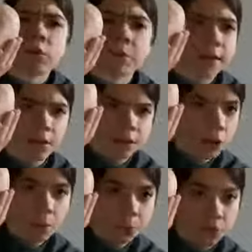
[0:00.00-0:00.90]
but
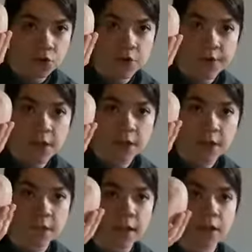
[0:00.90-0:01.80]
don't push yourself
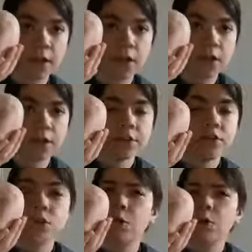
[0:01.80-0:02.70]
if anything hurts.
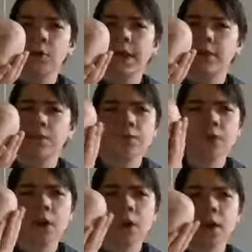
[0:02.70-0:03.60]
Go as
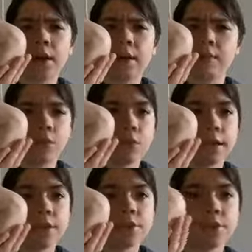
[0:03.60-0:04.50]
far as you
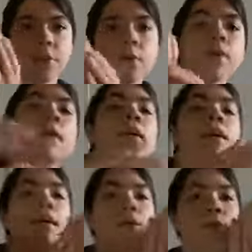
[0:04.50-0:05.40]
need to.
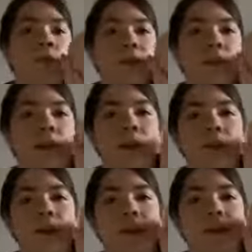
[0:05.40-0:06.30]
And you can do that on the
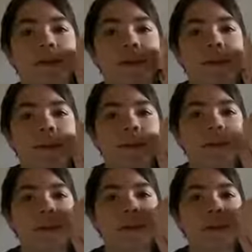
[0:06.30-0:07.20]
other hand
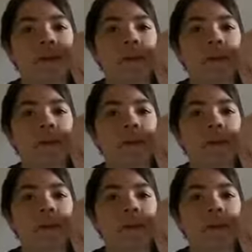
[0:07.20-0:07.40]
also.